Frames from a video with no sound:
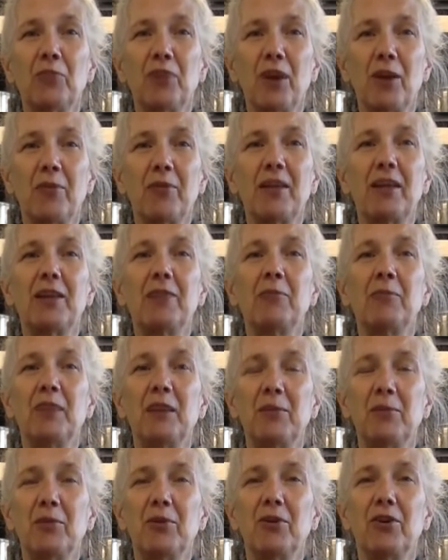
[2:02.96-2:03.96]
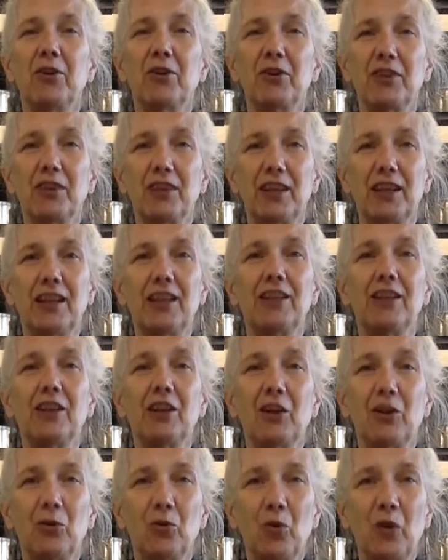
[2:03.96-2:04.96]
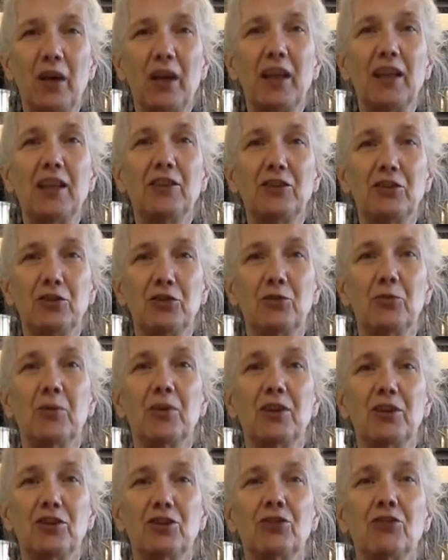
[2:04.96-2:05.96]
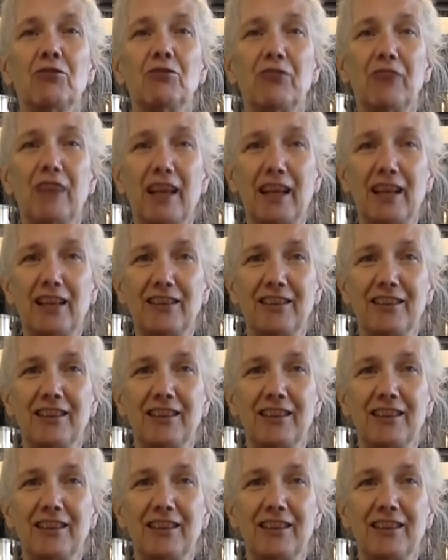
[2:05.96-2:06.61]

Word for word: probably people are getting way too much fat.